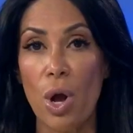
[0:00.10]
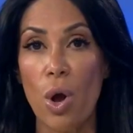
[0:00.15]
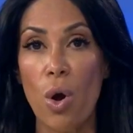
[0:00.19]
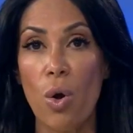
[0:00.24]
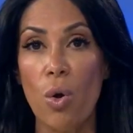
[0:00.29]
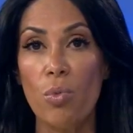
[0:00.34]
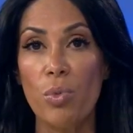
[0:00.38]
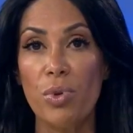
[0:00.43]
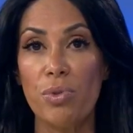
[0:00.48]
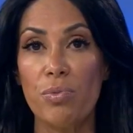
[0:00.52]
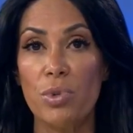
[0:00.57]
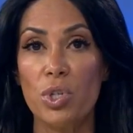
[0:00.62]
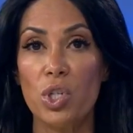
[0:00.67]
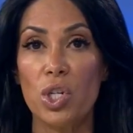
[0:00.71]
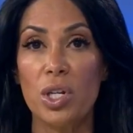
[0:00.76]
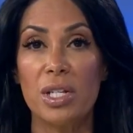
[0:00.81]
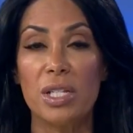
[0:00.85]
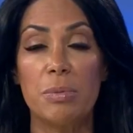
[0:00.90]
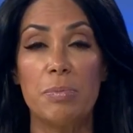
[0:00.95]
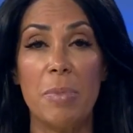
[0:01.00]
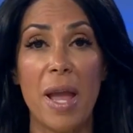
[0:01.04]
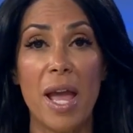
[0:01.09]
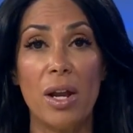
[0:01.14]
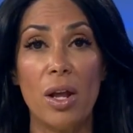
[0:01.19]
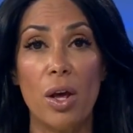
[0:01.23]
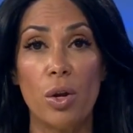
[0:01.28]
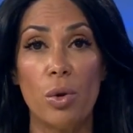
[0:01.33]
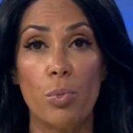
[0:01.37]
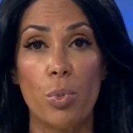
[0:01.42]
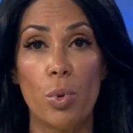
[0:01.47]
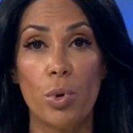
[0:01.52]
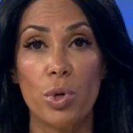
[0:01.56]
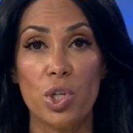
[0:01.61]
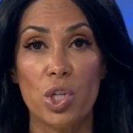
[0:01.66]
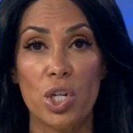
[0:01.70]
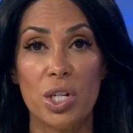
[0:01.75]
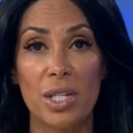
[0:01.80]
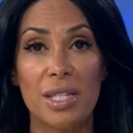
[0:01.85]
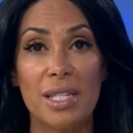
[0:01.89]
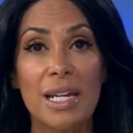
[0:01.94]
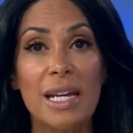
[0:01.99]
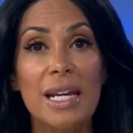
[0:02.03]
home with Michigan's ban on
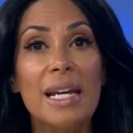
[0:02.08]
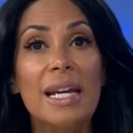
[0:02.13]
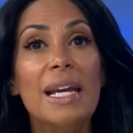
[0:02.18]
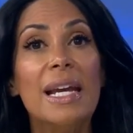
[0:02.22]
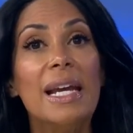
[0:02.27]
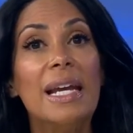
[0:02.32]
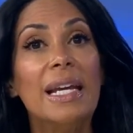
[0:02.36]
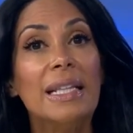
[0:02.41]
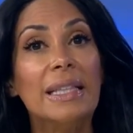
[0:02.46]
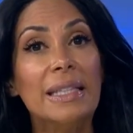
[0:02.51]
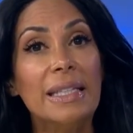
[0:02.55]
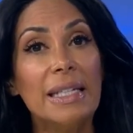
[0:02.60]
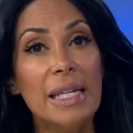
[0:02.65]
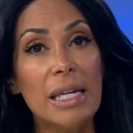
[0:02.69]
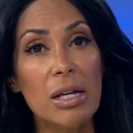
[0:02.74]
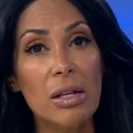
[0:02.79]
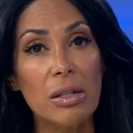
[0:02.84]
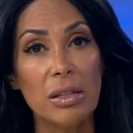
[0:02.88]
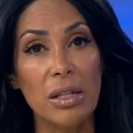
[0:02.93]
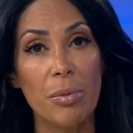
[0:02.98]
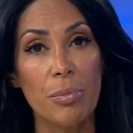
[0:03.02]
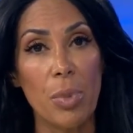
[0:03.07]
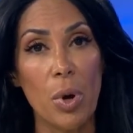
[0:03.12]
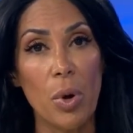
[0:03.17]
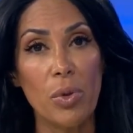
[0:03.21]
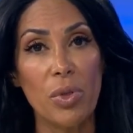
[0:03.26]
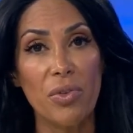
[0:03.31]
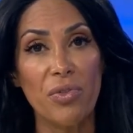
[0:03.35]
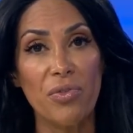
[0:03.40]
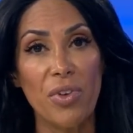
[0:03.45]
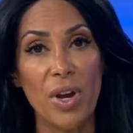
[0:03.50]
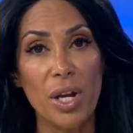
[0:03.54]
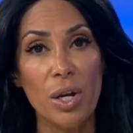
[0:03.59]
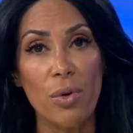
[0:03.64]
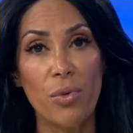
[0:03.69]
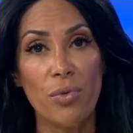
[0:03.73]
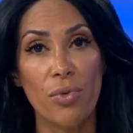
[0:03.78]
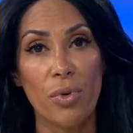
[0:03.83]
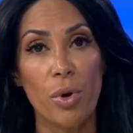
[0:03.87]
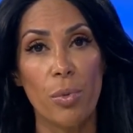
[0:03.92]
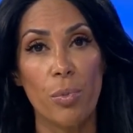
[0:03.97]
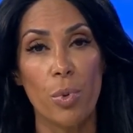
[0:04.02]
abortions in legal limbo, the fight
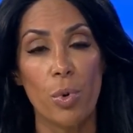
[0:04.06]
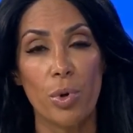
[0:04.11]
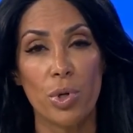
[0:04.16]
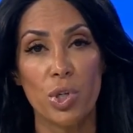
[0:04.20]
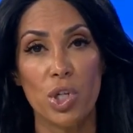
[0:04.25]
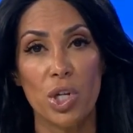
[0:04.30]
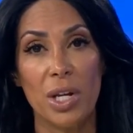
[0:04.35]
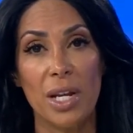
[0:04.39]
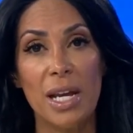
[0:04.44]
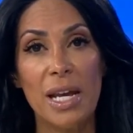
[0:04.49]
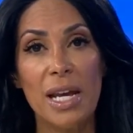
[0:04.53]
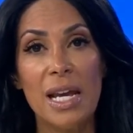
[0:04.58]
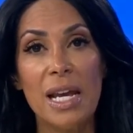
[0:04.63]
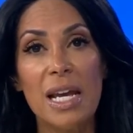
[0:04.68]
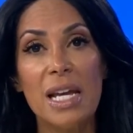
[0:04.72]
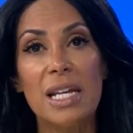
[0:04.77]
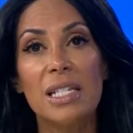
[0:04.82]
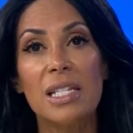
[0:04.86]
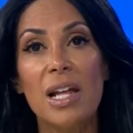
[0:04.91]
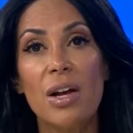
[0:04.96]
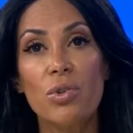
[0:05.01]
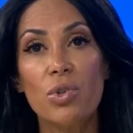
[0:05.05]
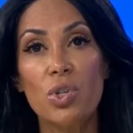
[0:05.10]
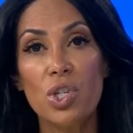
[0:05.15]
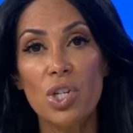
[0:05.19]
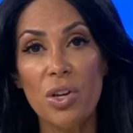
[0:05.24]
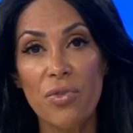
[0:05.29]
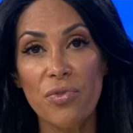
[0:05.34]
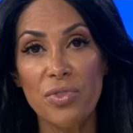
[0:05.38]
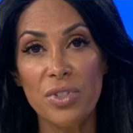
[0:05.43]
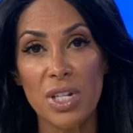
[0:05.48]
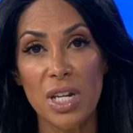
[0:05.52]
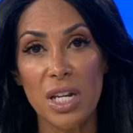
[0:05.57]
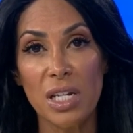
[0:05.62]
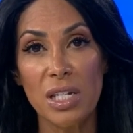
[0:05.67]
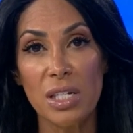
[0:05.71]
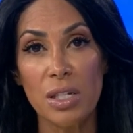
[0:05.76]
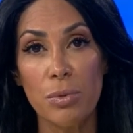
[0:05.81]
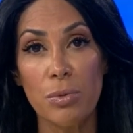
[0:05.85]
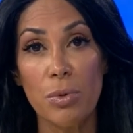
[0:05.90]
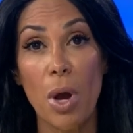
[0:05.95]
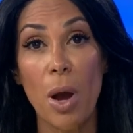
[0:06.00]
over abortion is now shifting
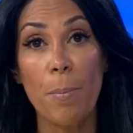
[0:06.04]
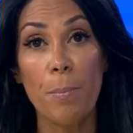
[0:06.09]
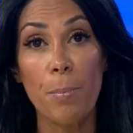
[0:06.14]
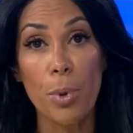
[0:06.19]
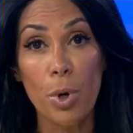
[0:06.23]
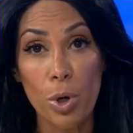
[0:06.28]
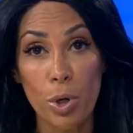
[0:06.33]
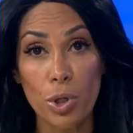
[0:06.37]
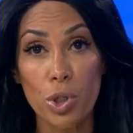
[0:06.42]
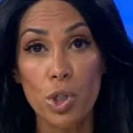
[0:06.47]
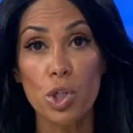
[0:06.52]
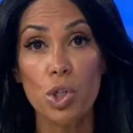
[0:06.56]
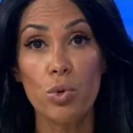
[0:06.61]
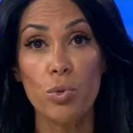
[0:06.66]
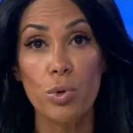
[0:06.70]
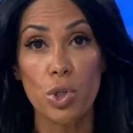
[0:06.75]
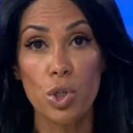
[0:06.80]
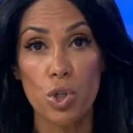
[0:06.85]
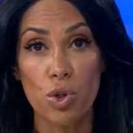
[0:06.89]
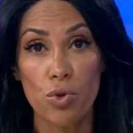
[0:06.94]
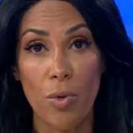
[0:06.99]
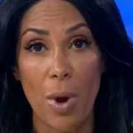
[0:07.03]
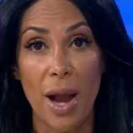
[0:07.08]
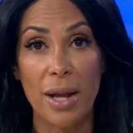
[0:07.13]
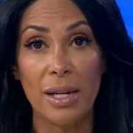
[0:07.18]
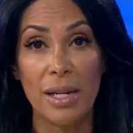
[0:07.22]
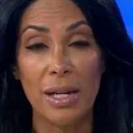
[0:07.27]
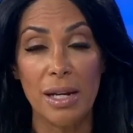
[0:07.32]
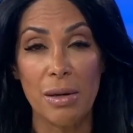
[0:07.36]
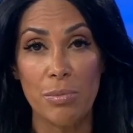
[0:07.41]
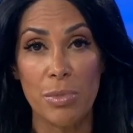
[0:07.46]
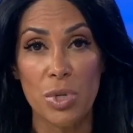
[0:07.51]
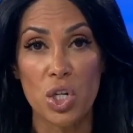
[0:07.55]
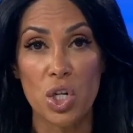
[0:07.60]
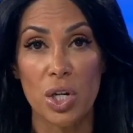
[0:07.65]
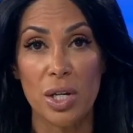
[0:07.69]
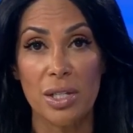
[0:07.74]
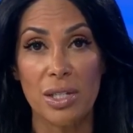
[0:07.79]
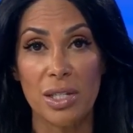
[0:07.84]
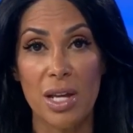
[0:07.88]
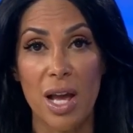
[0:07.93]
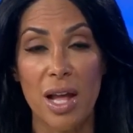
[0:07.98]
to a push to enshrine it in
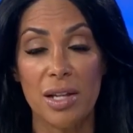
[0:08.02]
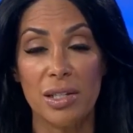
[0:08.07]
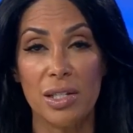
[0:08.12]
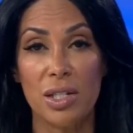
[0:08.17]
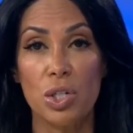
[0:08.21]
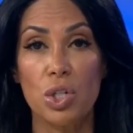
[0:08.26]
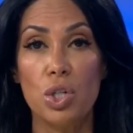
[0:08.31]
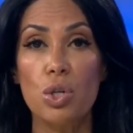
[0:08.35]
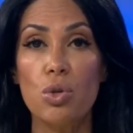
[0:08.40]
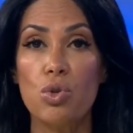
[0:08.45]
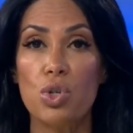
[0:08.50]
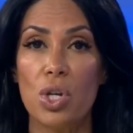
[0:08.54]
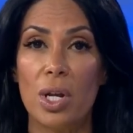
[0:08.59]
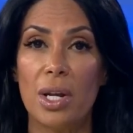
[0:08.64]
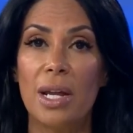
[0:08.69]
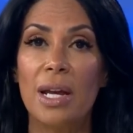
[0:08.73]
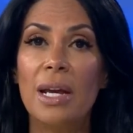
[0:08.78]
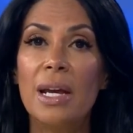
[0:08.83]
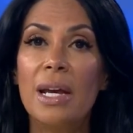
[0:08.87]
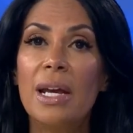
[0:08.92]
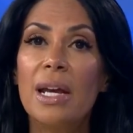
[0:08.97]
Michigan's Constitution.